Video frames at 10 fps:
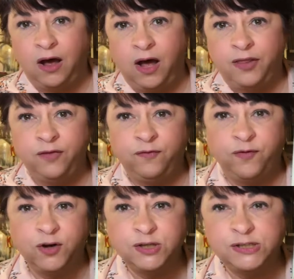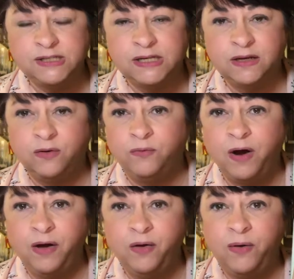On the first
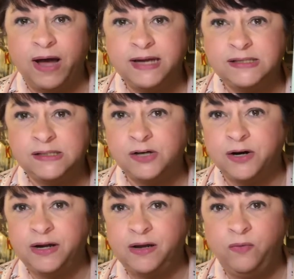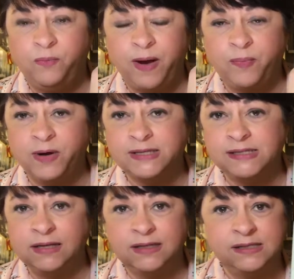row, I started by
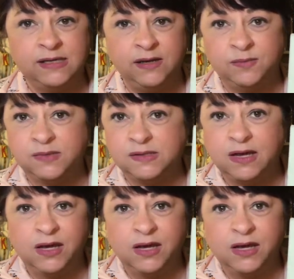pressing the seams